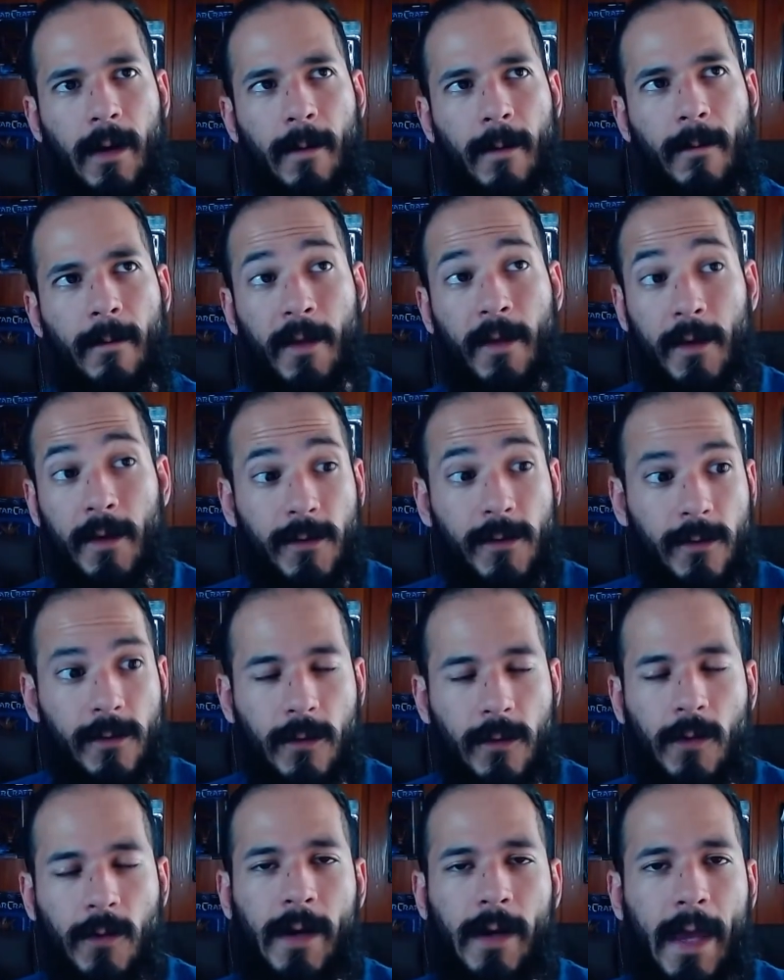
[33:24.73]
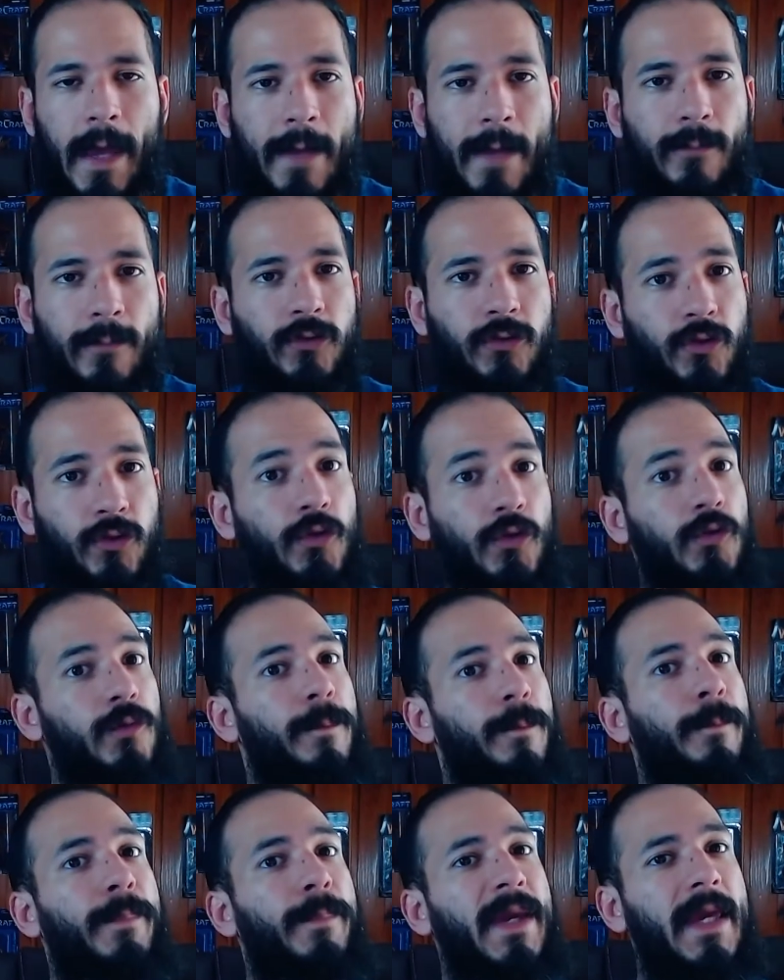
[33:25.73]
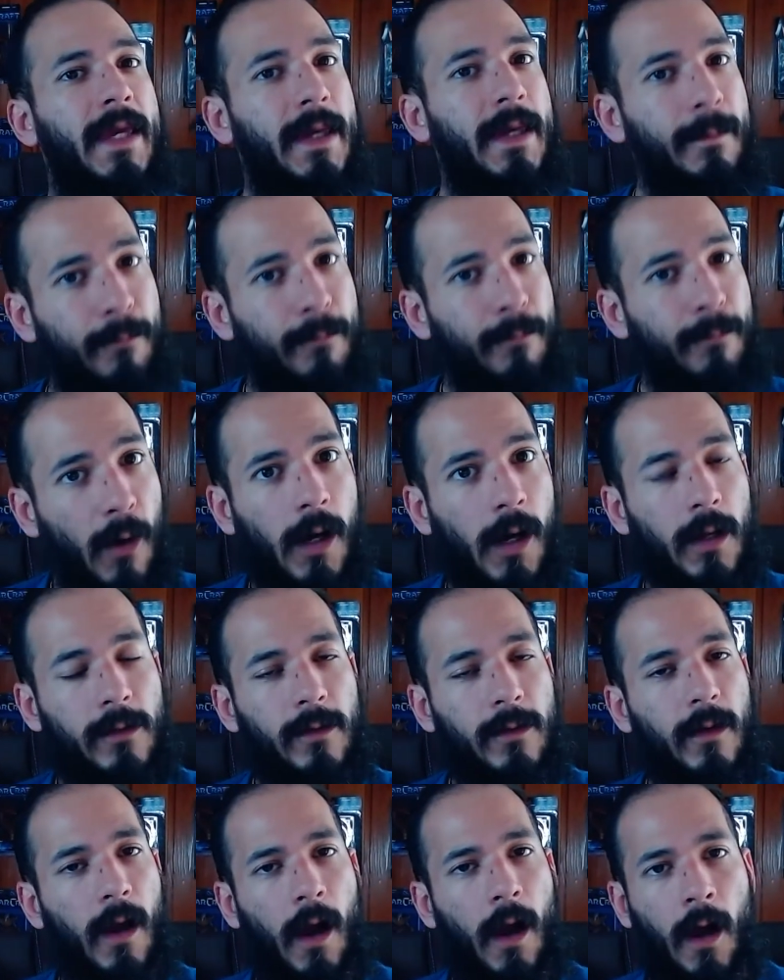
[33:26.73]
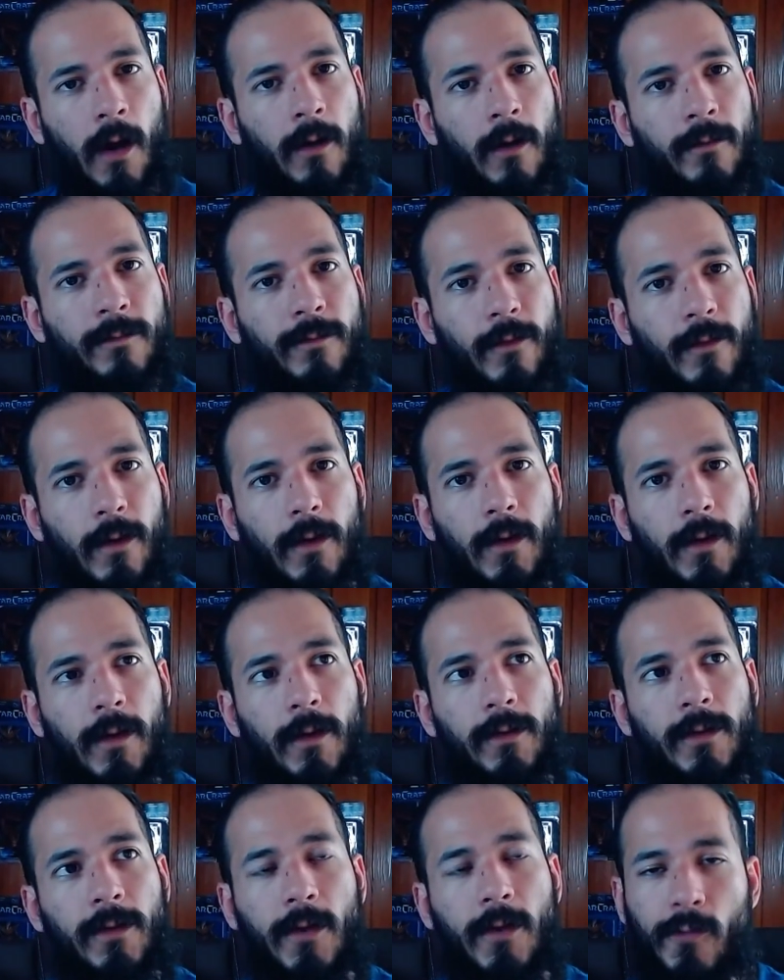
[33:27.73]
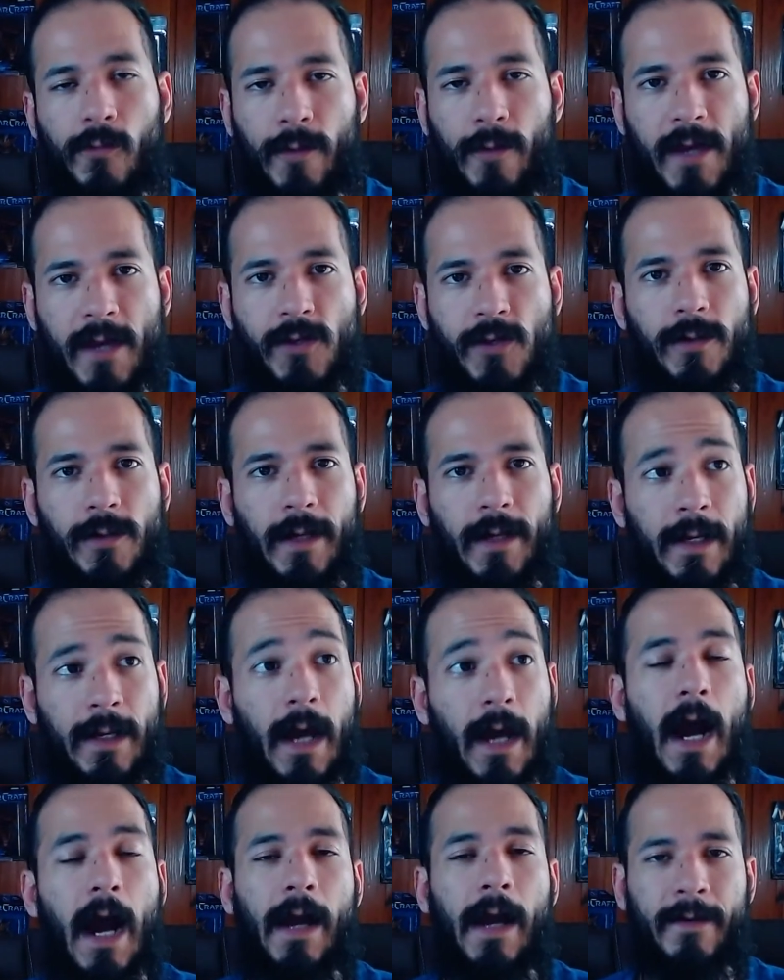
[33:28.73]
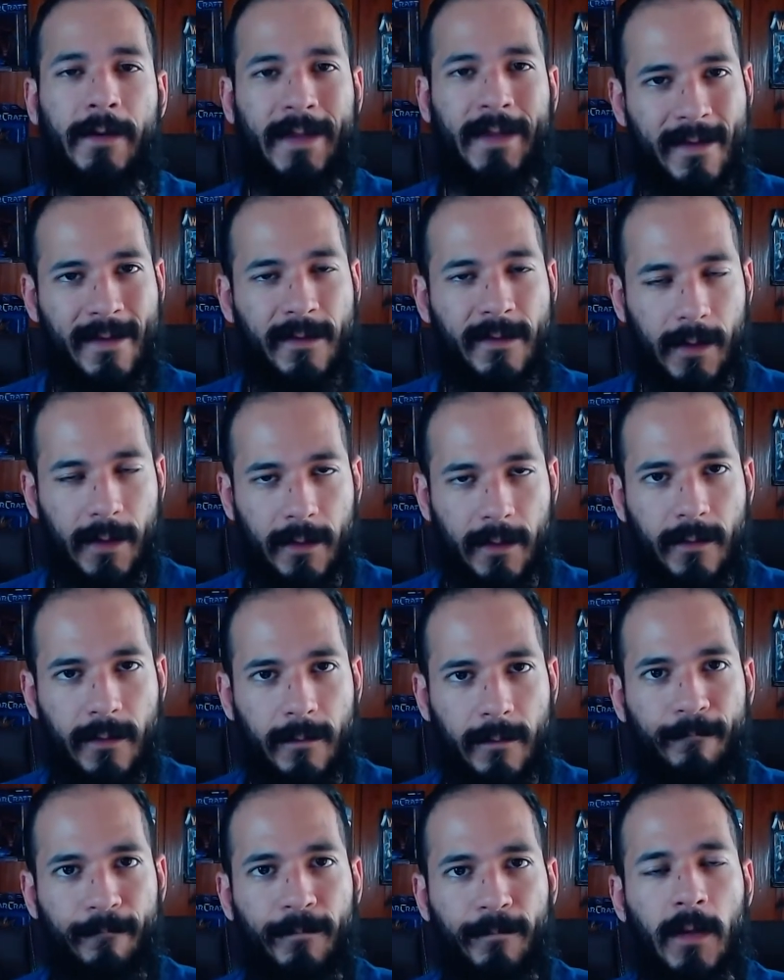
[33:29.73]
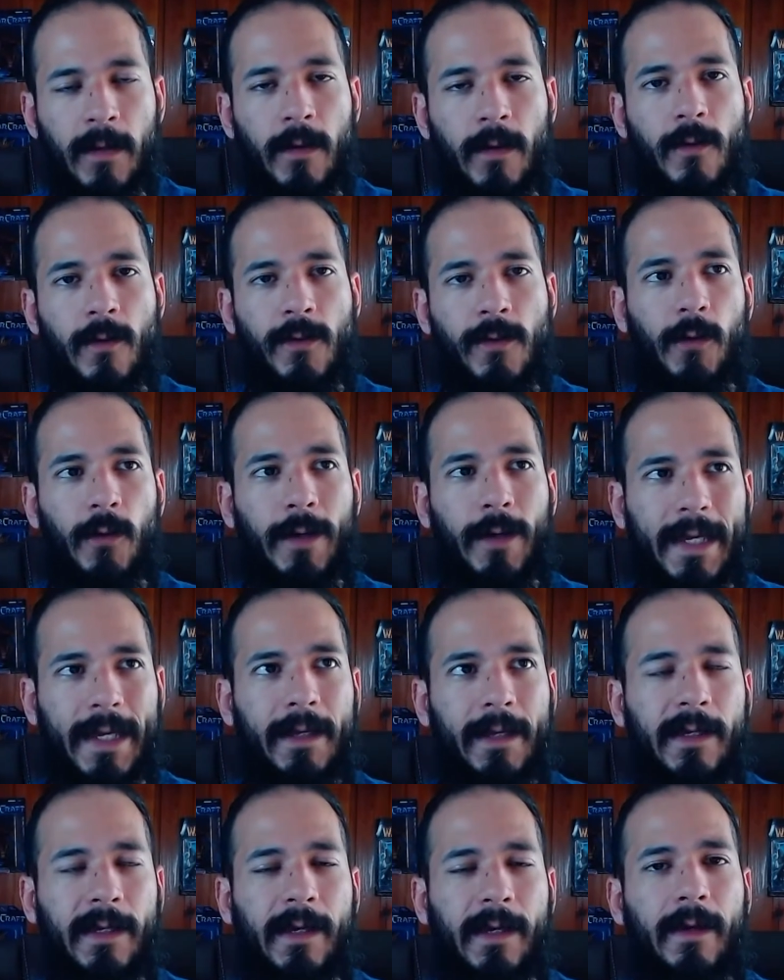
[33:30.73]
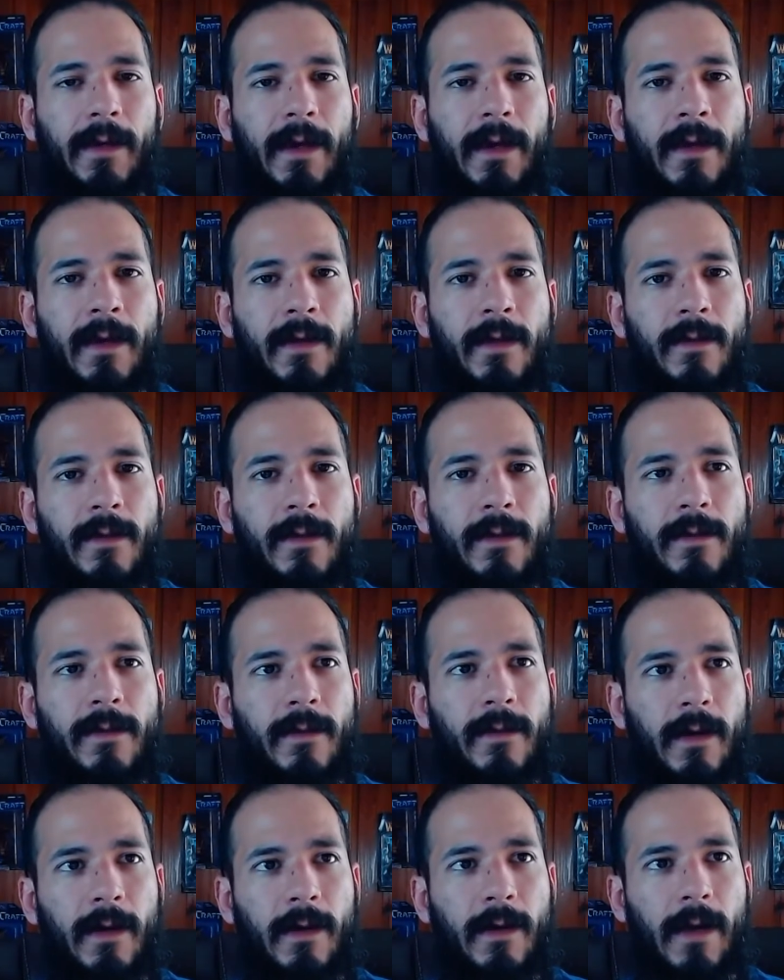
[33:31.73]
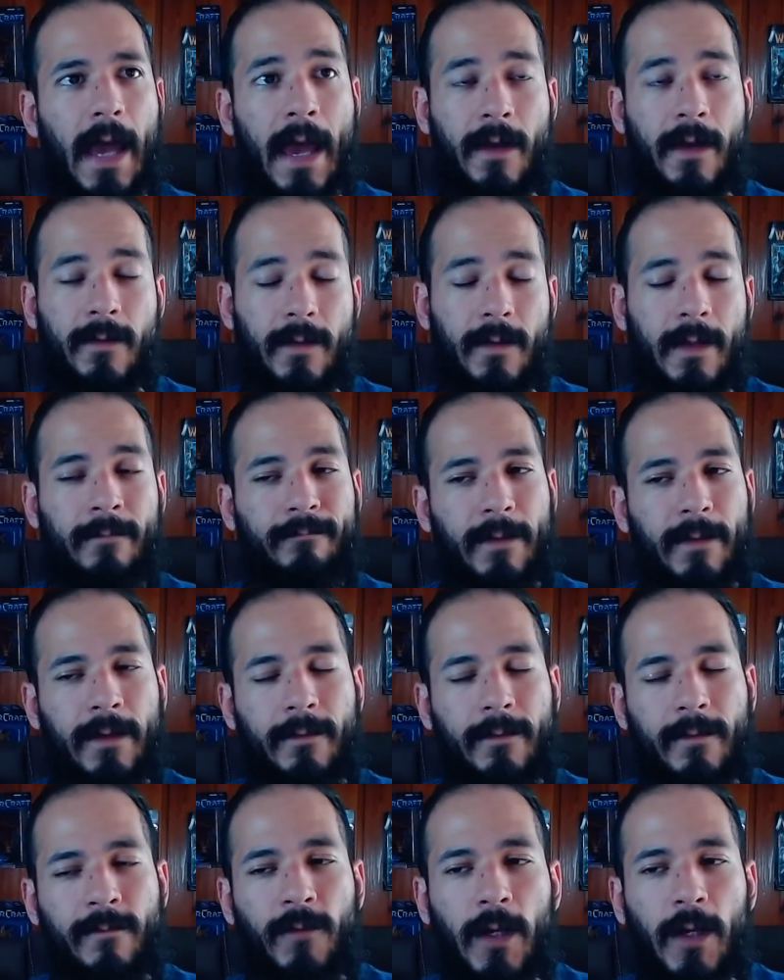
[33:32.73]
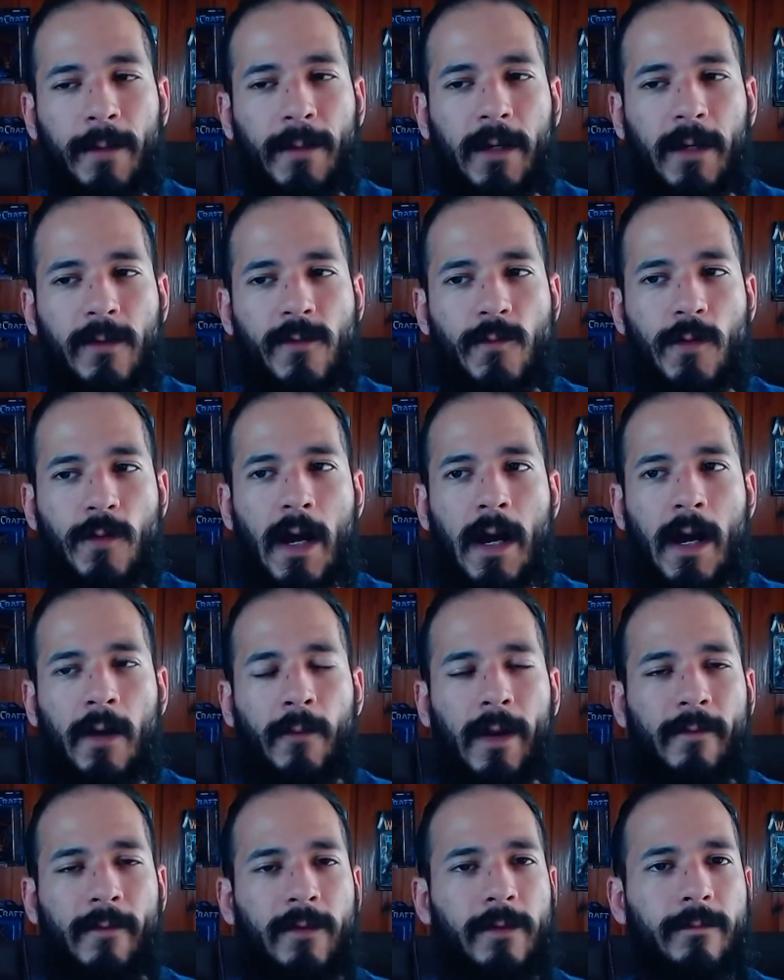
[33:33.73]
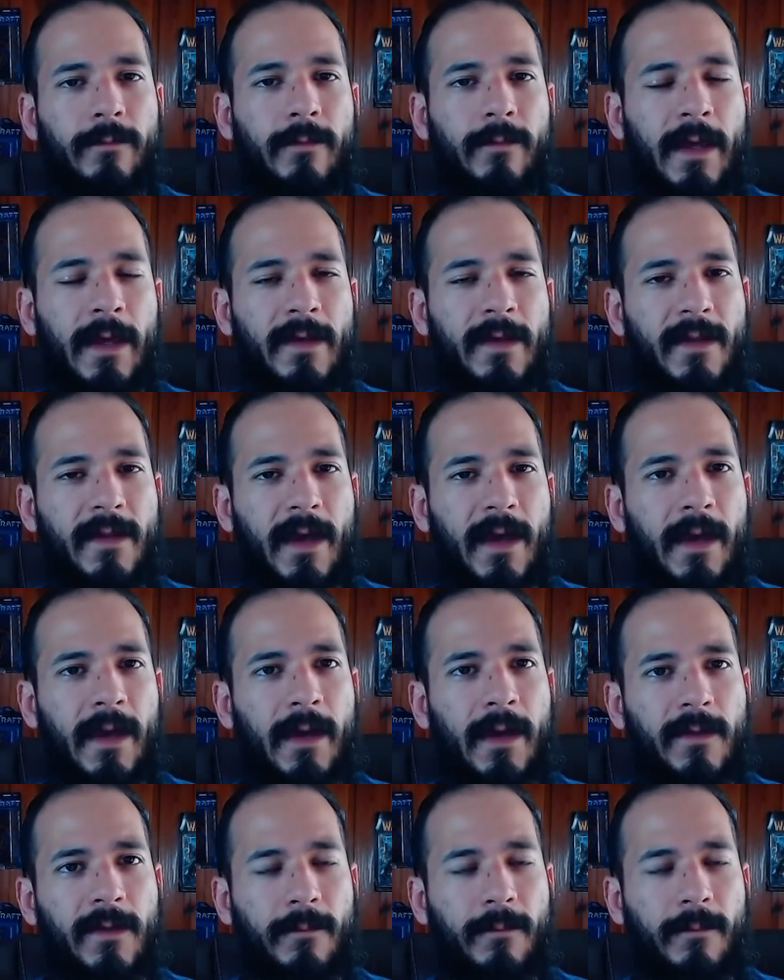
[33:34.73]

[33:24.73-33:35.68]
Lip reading: thus you are able to be part of the creation in higher densities. So healing is, and it's funny because Ra, whenever they say